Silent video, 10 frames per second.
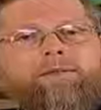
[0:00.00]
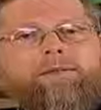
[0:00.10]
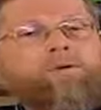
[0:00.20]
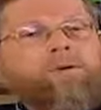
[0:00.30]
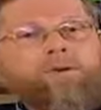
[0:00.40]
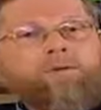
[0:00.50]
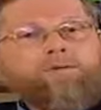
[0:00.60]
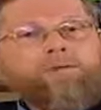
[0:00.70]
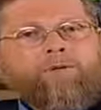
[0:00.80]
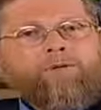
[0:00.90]
Oh God,
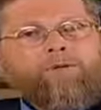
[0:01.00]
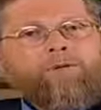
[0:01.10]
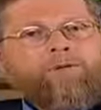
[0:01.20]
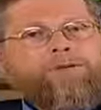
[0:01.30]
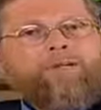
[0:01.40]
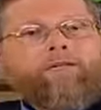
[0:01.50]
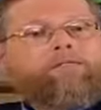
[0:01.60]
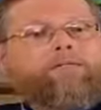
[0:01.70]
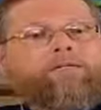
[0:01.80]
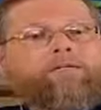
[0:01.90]
if you are there,
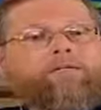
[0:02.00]
help me